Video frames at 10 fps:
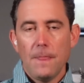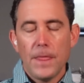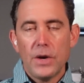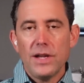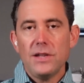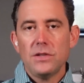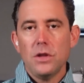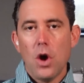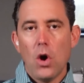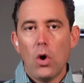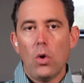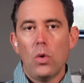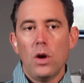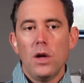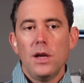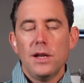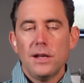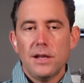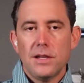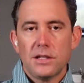there is no
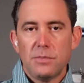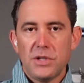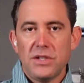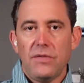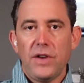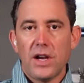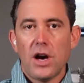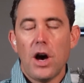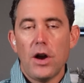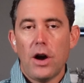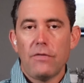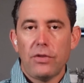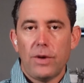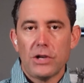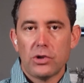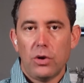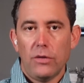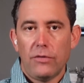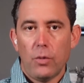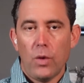specific cutoff
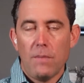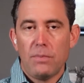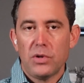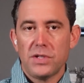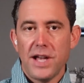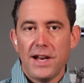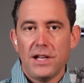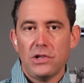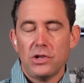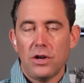threshold for what percentage